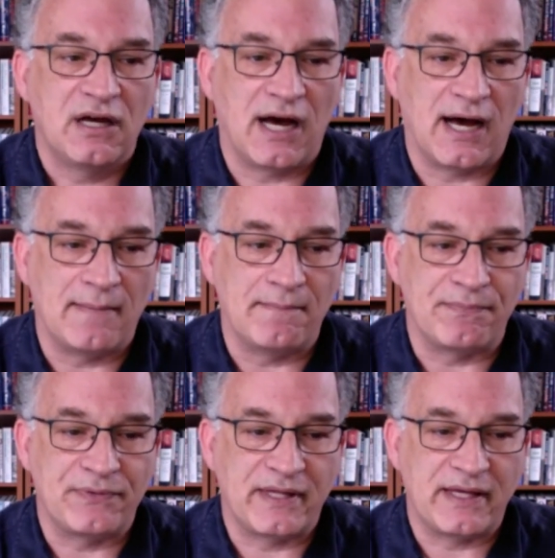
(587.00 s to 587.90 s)
um,
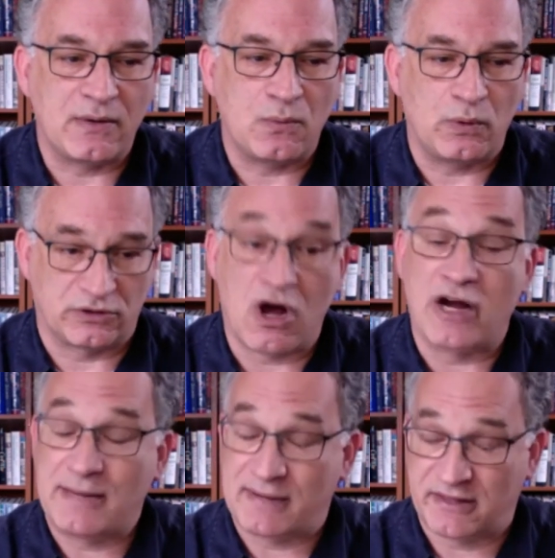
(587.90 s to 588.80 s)
we're
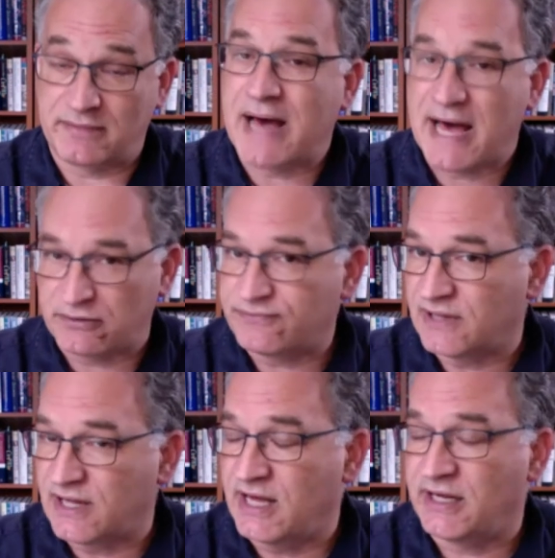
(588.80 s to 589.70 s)
talking about the battle
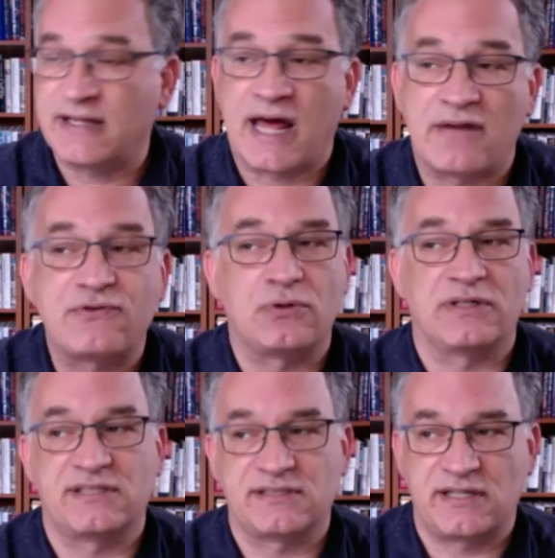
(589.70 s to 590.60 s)
flag. And that, of
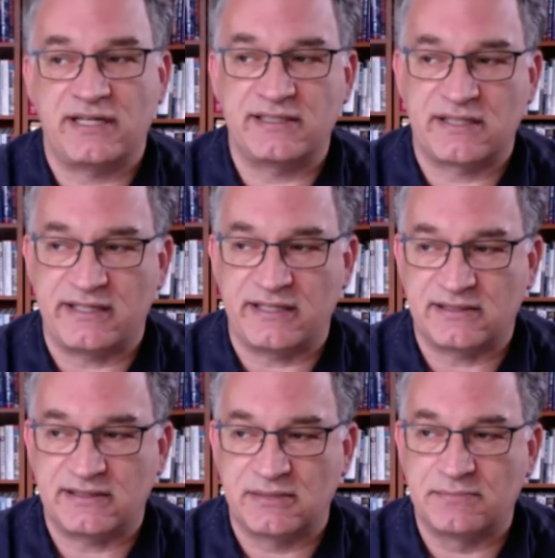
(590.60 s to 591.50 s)
course, is, is the
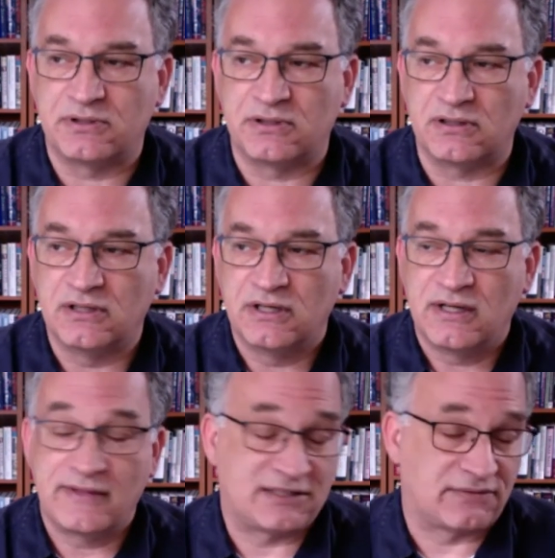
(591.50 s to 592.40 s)
symbol.
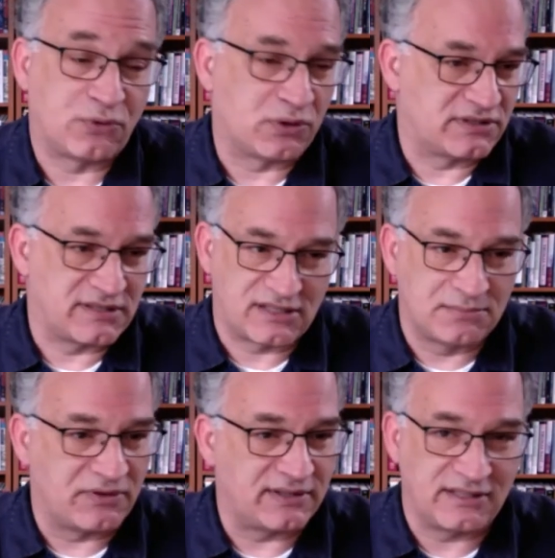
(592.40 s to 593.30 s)
That's, of course, the
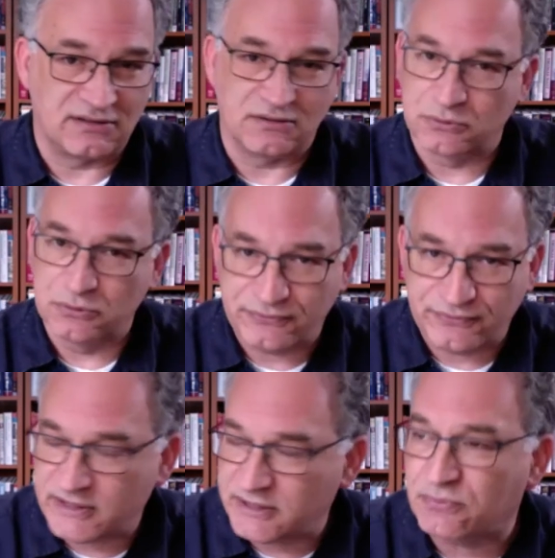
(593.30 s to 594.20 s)
symbol that Dylann Roof
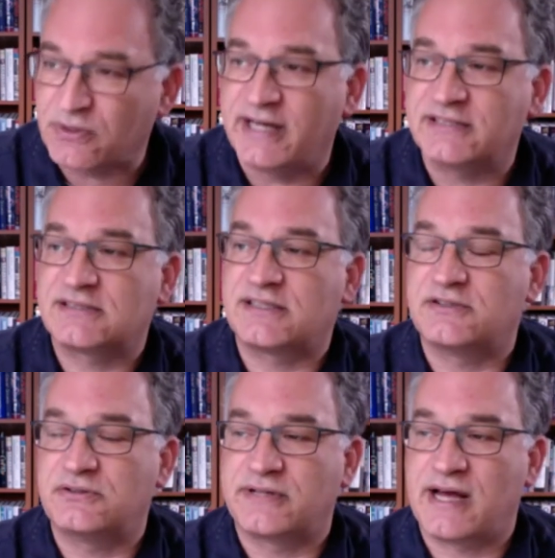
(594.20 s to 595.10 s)
embraced in
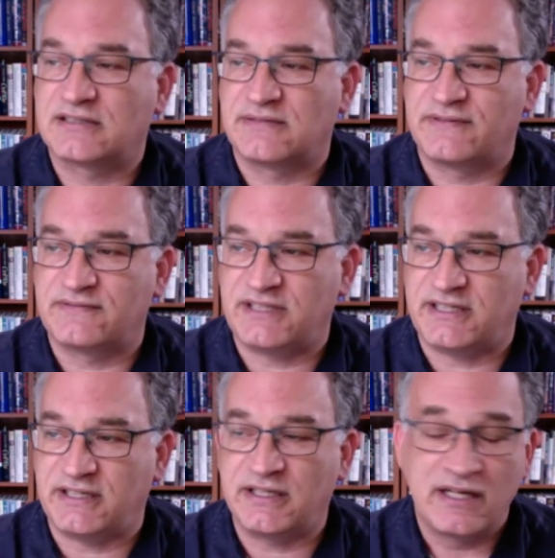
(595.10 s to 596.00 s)
two thousand
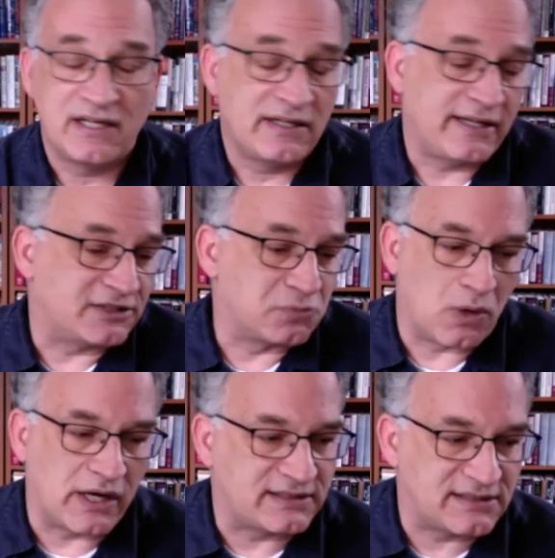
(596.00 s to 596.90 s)
fifteen. It's
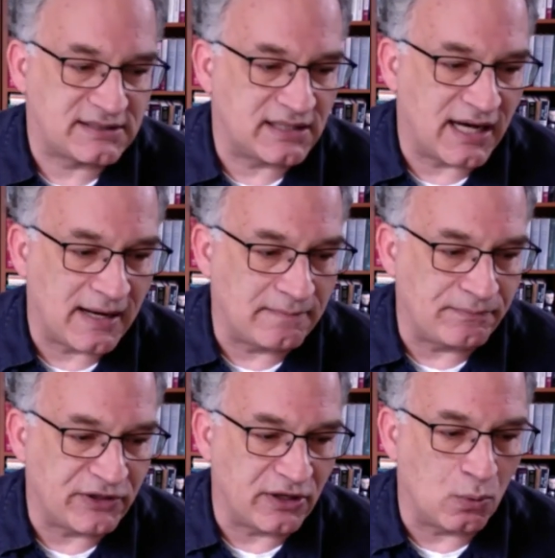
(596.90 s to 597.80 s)
what, um,
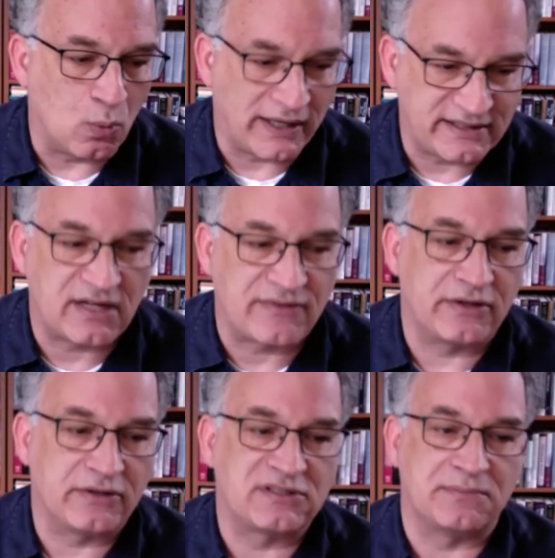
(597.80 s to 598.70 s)
you know, white
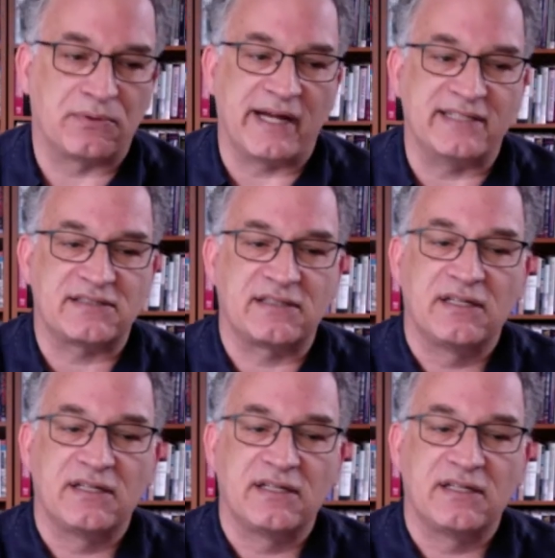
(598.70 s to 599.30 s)
Southerners embraced,